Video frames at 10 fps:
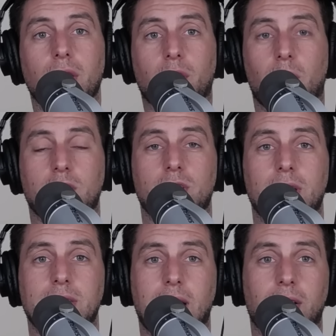The question
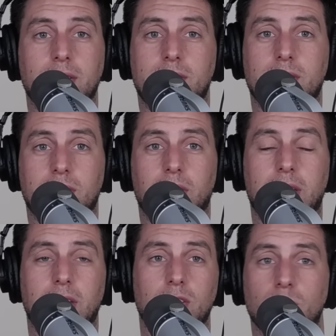is, how consistently
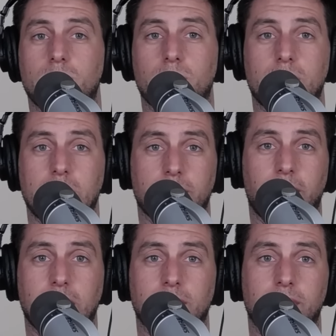can he use those things
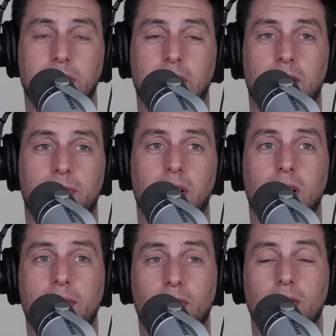effectively at the NFL
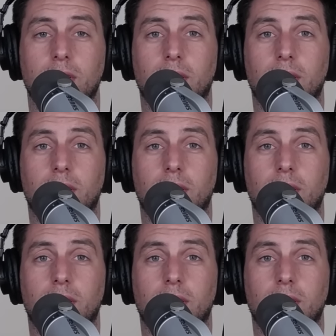level?